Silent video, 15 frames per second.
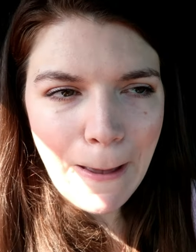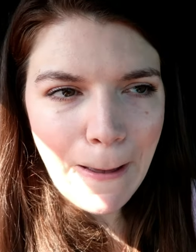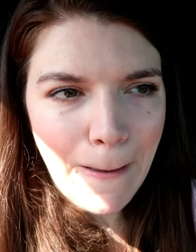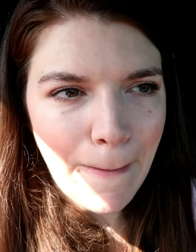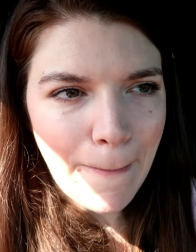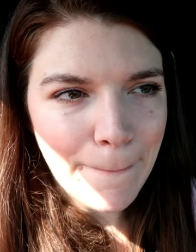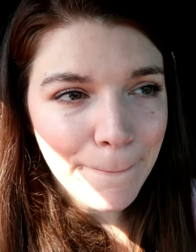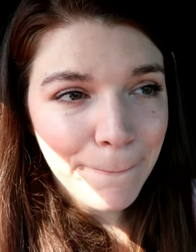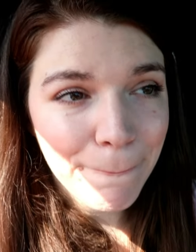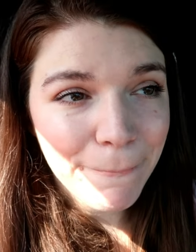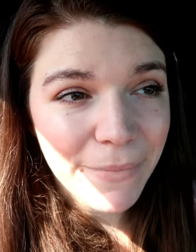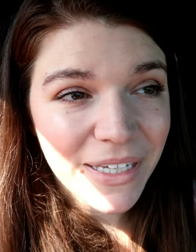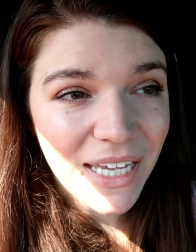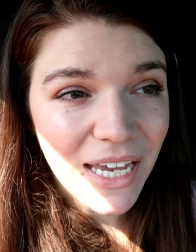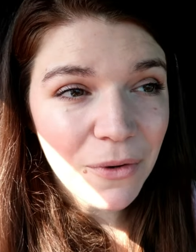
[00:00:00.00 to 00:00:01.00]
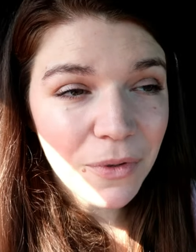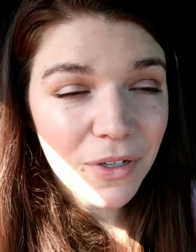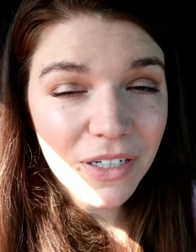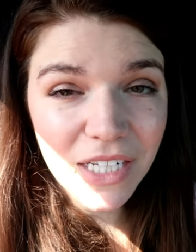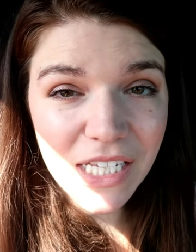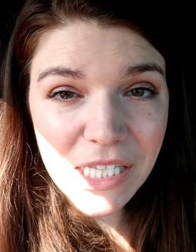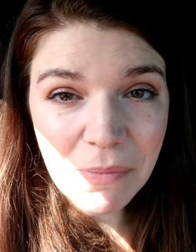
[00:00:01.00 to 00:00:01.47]
Um, but yeah, we're
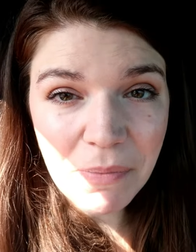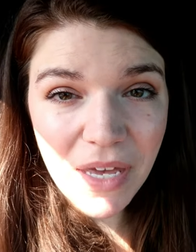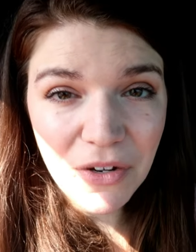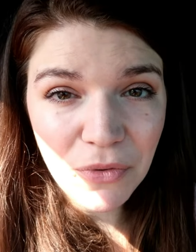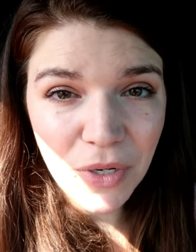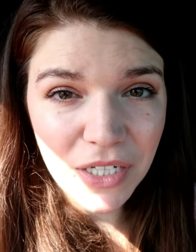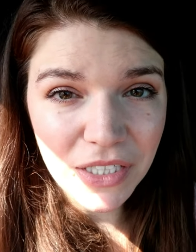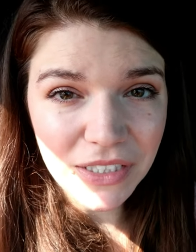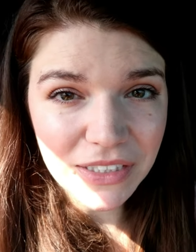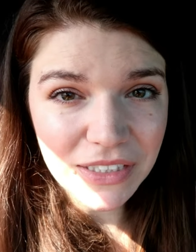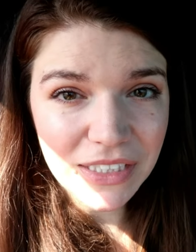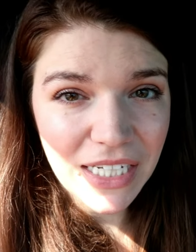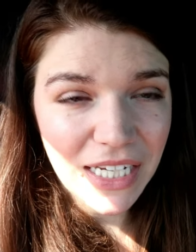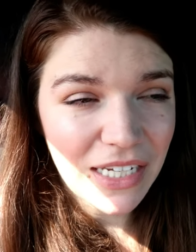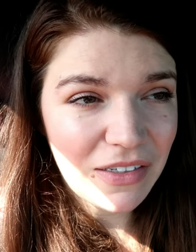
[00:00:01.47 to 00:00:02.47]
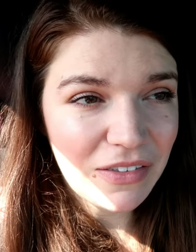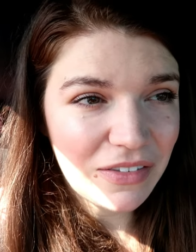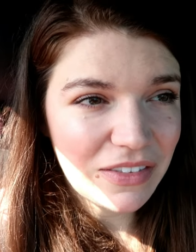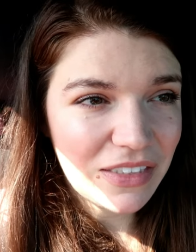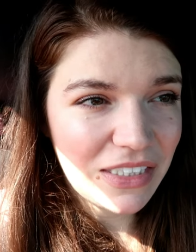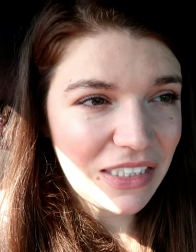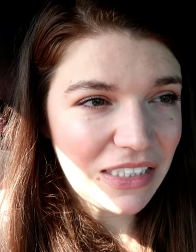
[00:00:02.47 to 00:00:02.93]
gonna get some bed rails
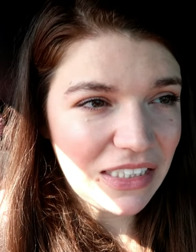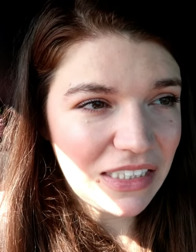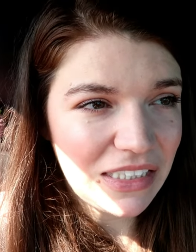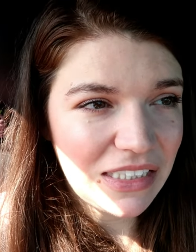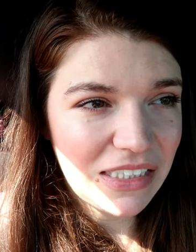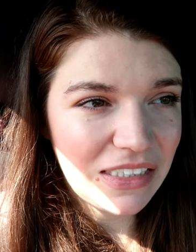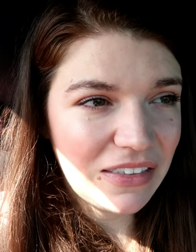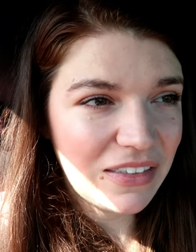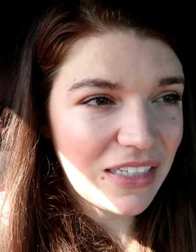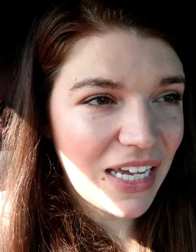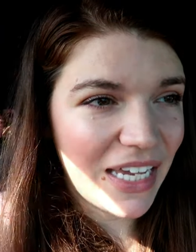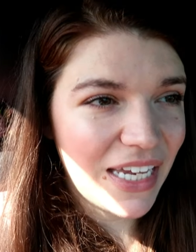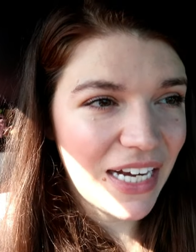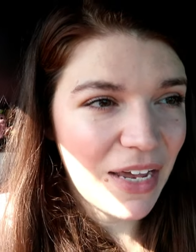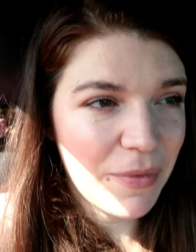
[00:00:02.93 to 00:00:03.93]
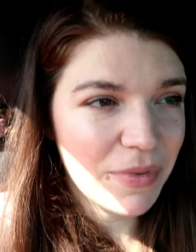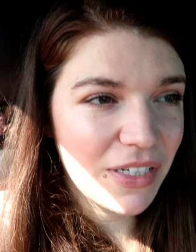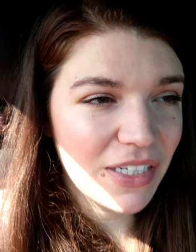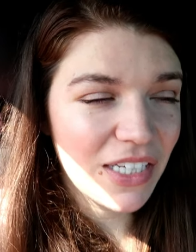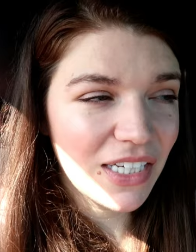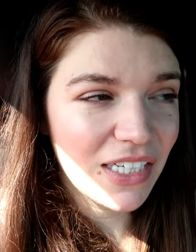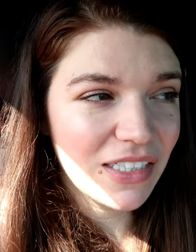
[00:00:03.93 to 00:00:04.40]
now because that ain't
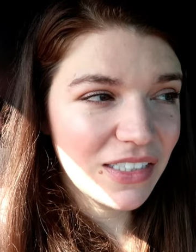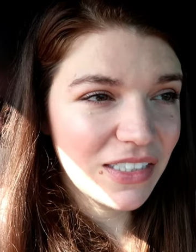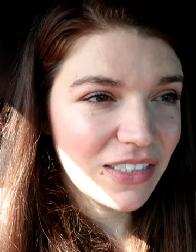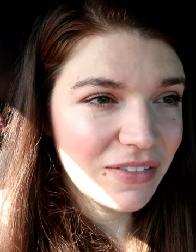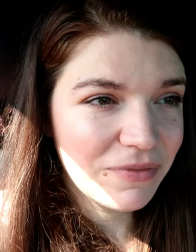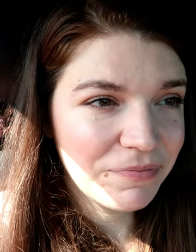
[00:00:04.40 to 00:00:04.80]
happening again.